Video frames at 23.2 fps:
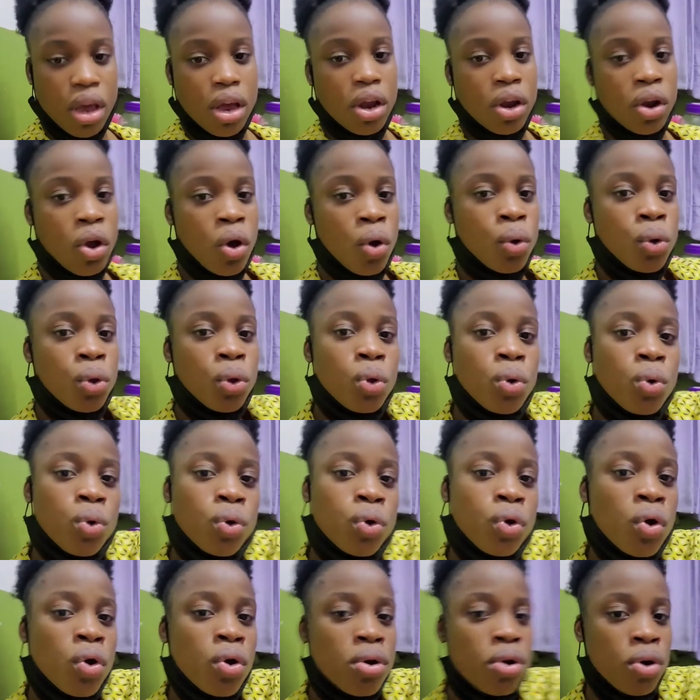No, you
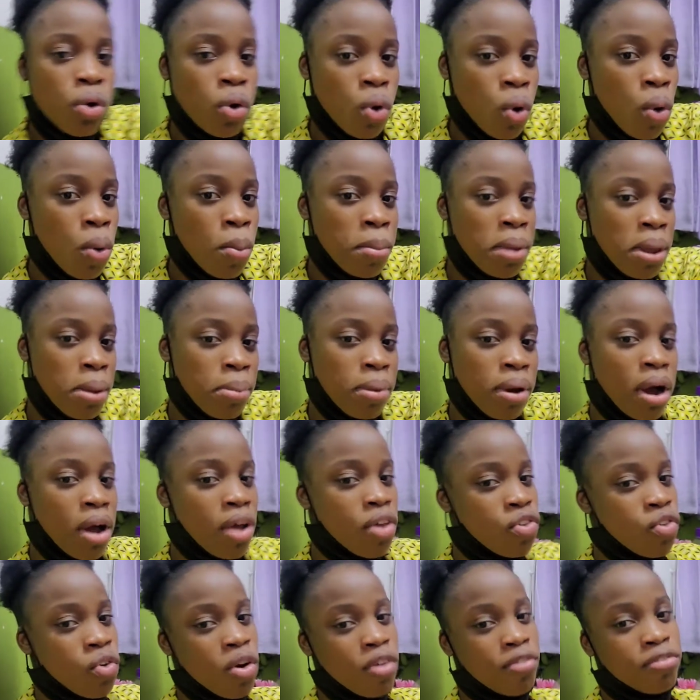don't know me
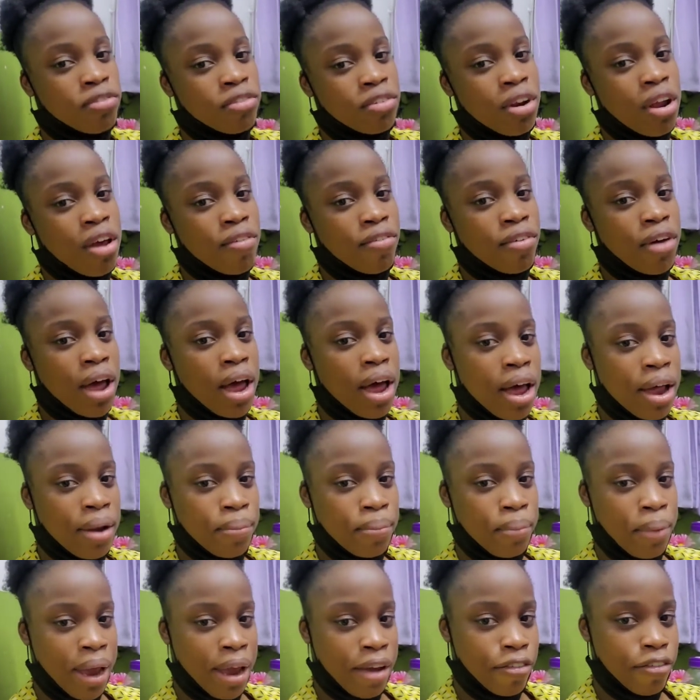because you have never had
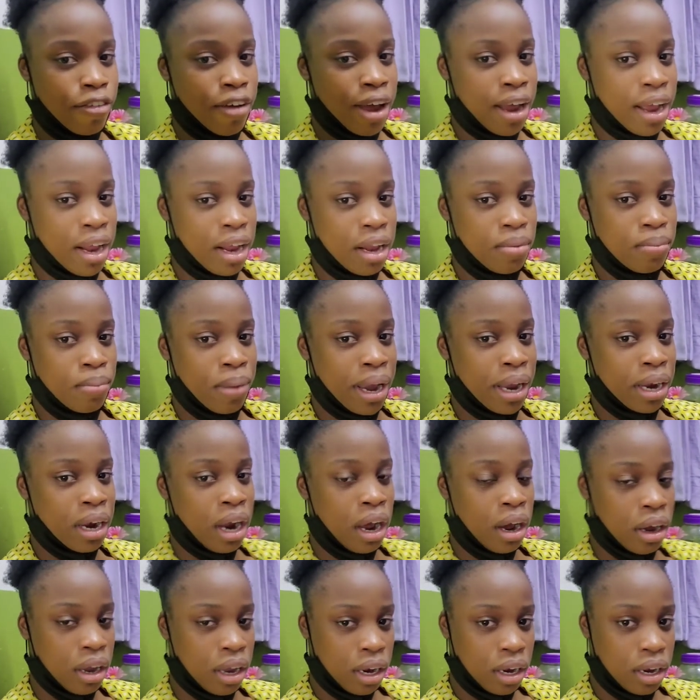my file, my
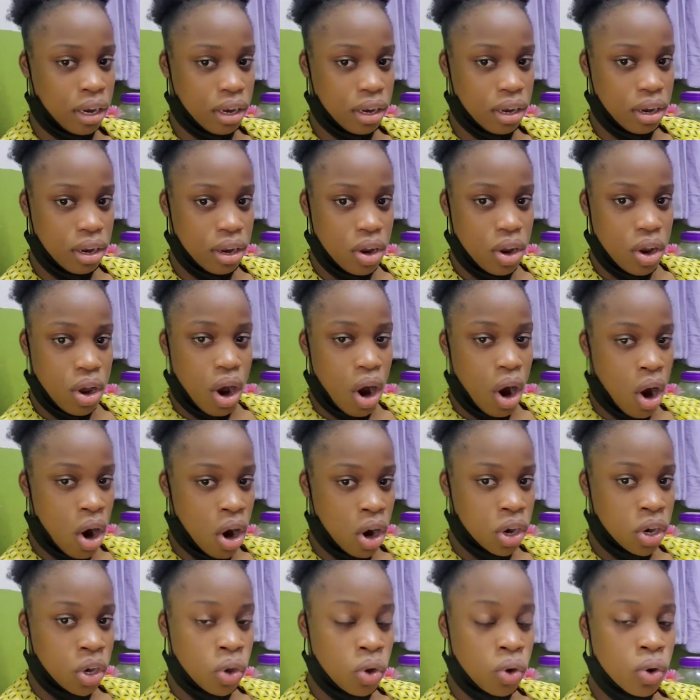docket.
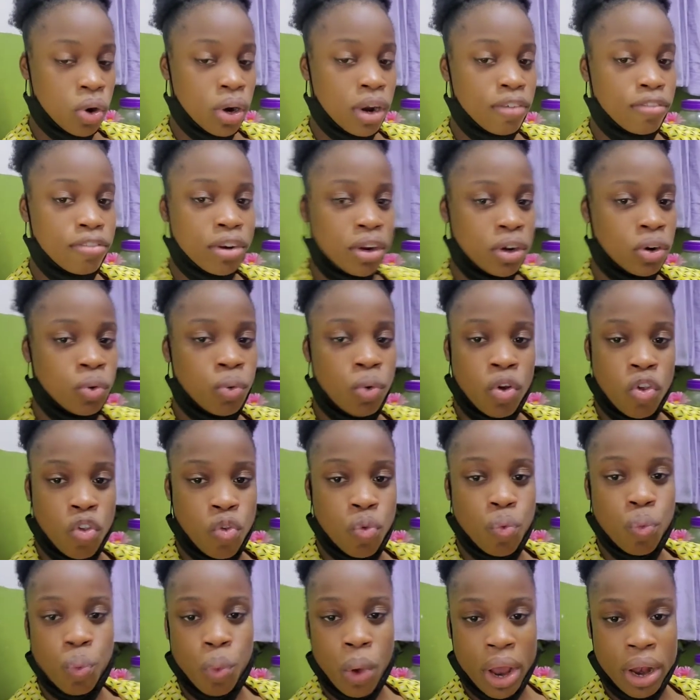All you could have done
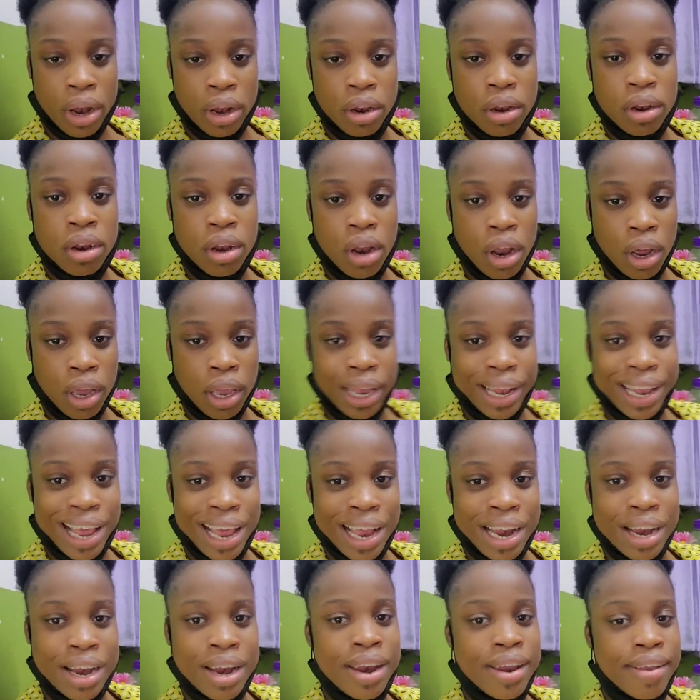was read the docket
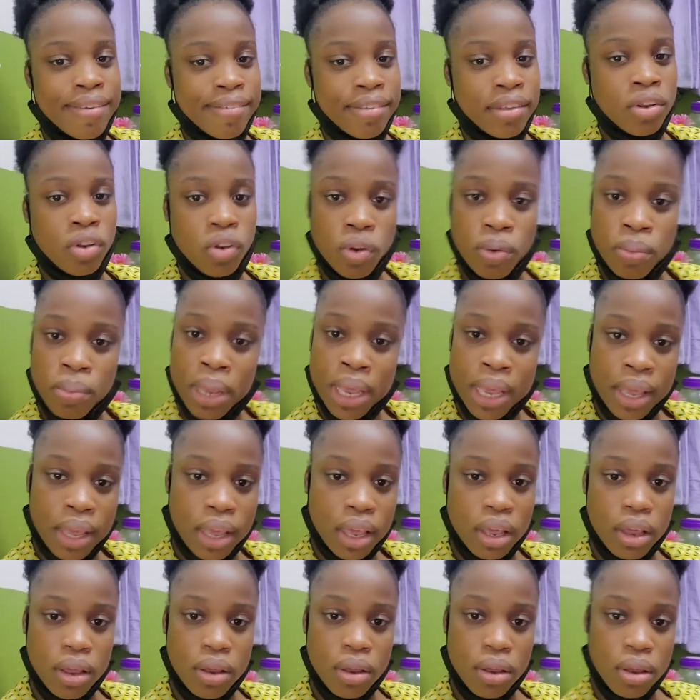and listen to
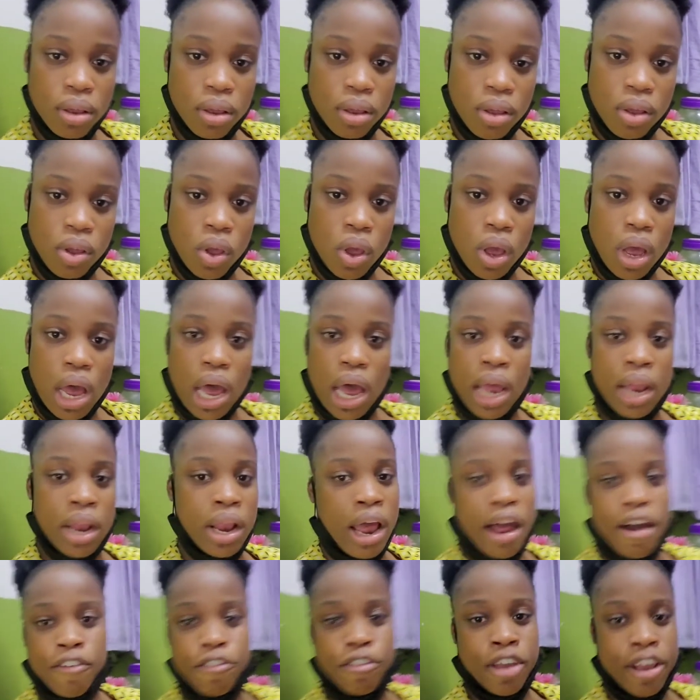me.
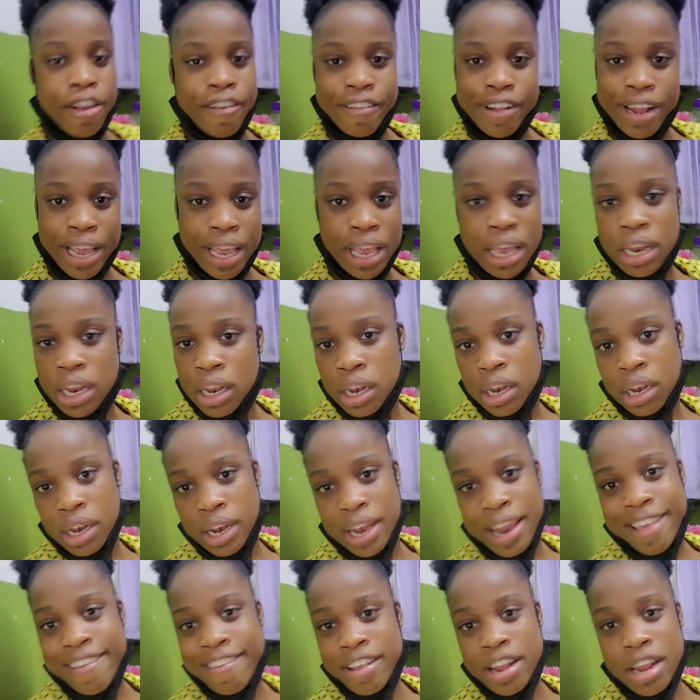Obviously he didn't
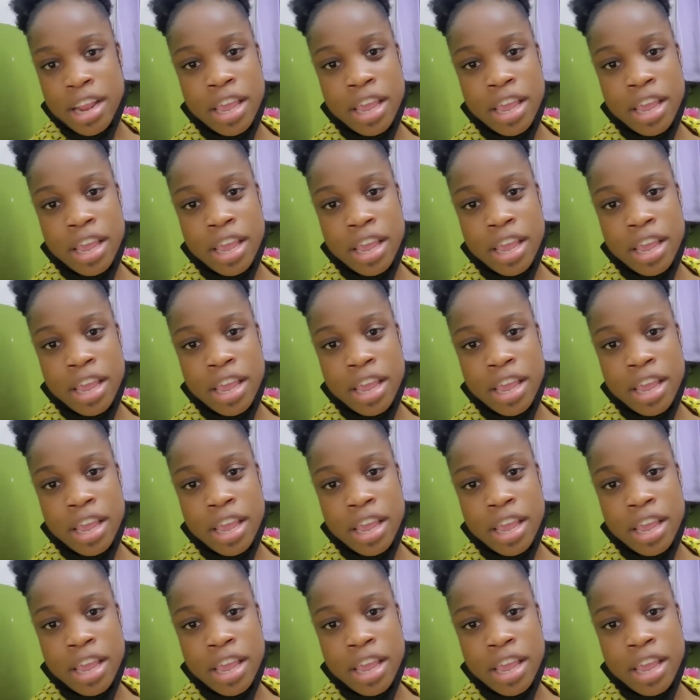listen.